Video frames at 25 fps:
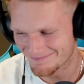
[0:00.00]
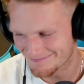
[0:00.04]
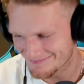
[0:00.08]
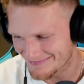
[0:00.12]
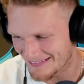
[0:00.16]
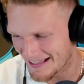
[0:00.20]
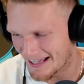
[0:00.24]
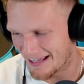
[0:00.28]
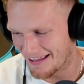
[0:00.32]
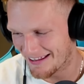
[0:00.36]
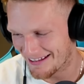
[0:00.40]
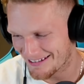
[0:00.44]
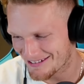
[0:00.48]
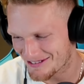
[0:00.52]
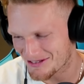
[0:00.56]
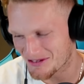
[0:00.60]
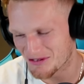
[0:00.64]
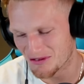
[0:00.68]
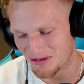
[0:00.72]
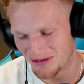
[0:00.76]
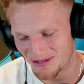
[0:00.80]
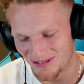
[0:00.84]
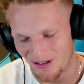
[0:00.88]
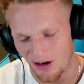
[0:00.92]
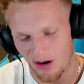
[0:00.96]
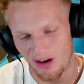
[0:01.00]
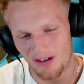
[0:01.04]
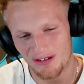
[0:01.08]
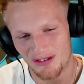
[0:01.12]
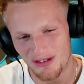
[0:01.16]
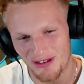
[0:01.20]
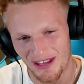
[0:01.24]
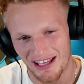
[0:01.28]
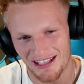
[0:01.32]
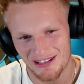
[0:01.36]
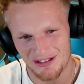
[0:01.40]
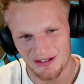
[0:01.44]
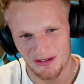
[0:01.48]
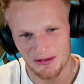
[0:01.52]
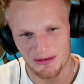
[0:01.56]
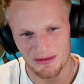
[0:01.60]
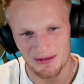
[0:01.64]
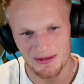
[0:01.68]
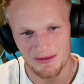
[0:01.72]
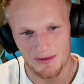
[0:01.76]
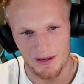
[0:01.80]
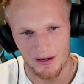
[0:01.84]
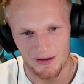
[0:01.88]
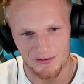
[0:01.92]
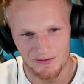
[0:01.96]
That's good. I do that too
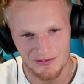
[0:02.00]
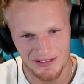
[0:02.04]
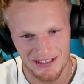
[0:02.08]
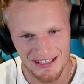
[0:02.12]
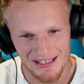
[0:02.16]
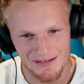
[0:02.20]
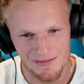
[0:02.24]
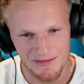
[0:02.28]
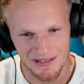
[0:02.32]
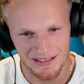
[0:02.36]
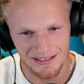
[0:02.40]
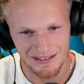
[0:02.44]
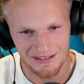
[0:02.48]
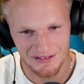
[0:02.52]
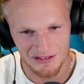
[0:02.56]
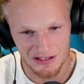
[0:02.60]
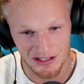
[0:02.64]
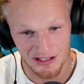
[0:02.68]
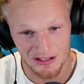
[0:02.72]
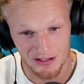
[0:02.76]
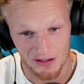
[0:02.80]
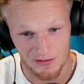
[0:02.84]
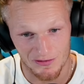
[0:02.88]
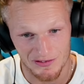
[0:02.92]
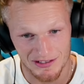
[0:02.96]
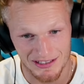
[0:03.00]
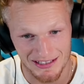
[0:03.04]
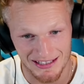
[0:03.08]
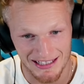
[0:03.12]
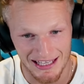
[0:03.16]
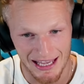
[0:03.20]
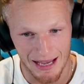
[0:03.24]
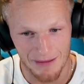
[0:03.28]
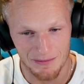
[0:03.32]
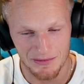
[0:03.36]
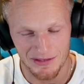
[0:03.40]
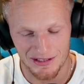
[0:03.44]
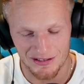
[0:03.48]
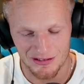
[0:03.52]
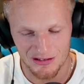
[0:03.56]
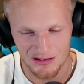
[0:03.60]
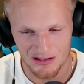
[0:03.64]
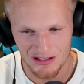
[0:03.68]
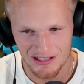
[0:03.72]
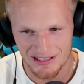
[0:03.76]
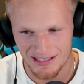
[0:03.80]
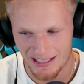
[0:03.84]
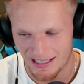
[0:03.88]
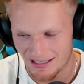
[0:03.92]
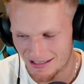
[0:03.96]
as well for Kimmy. She's obviously the captain, so
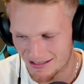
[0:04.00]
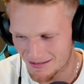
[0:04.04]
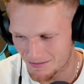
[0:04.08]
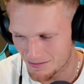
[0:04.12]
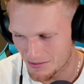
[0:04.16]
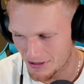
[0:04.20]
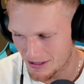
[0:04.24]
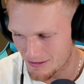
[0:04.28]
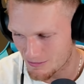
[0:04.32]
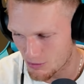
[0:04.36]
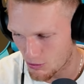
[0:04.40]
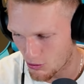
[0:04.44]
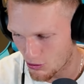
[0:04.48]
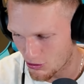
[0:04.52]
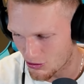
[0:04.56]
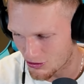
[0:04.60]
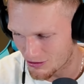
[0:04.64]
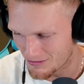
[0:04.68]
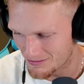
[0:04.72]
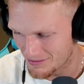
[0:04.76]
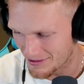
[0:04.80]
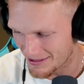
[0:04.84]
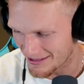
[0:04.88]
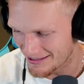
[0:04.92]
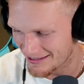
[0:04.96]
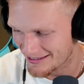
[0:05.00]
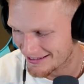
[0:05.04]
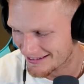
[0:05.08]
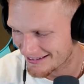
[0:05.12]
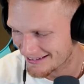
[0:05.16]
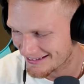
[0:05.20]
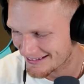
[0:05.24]
she takes a big burden, but